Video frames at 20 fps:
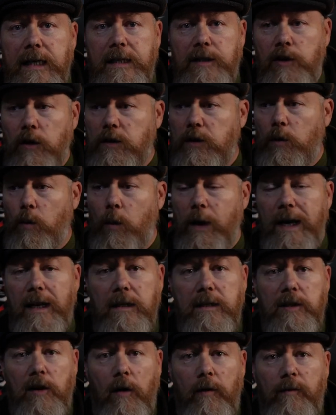he took the
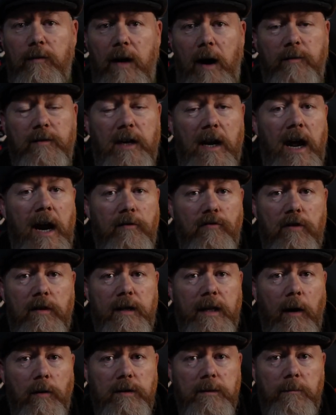wheels off after
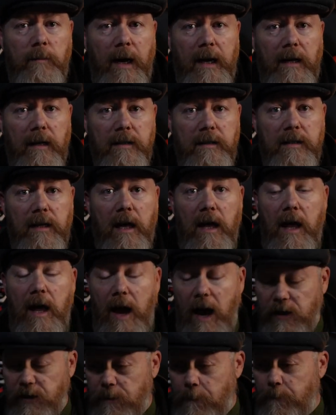100,000 miles,
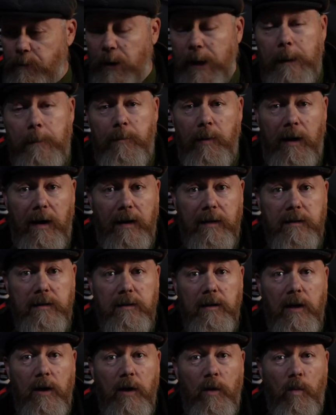and the brake pads
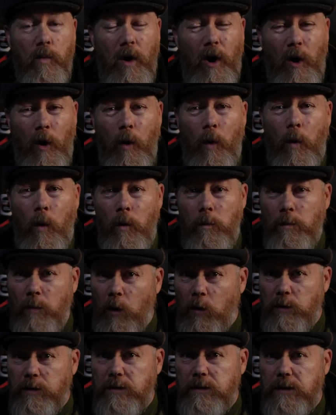were
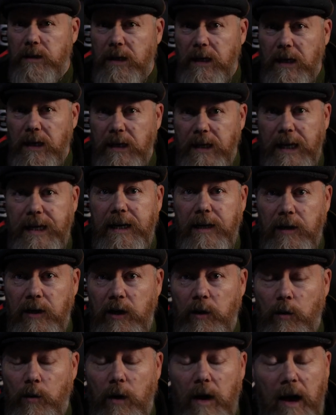almost like
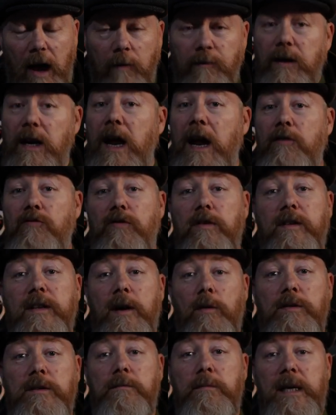new after
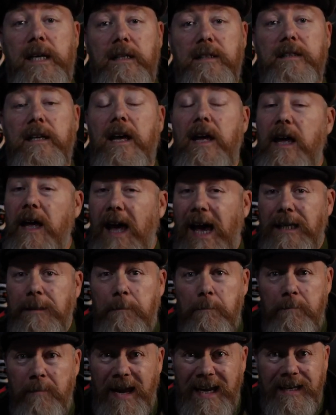100,000 miles. That's
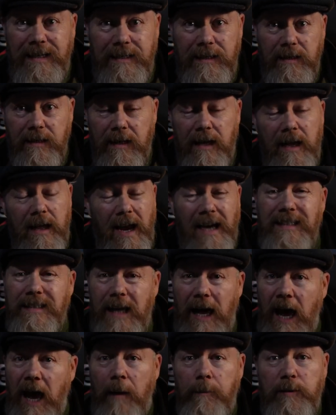mental. That's
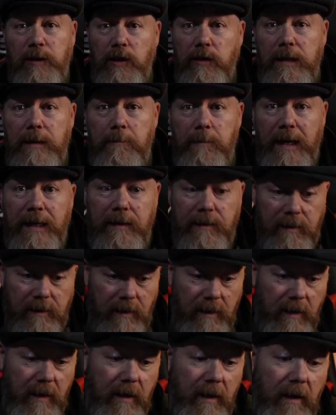absolutely mental.
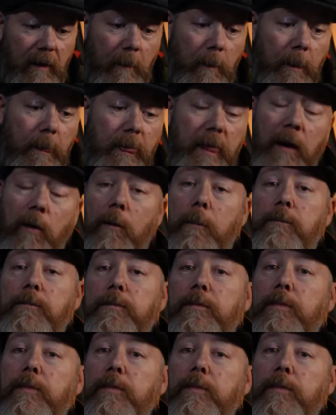Now,